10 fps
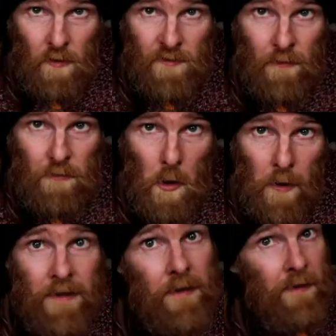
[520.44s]
also throw
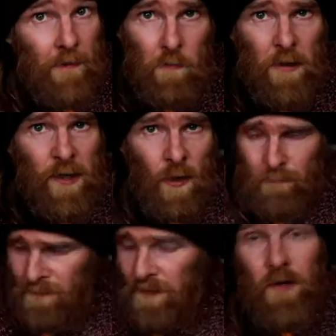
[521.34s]
in your three
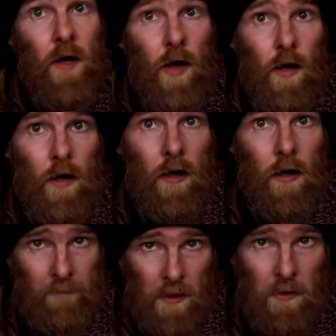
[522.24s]
cups
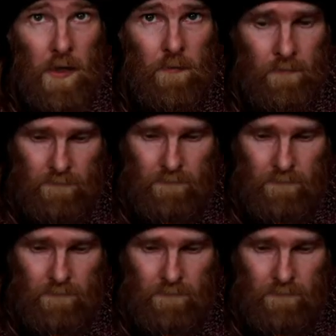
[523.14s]
of cocoa.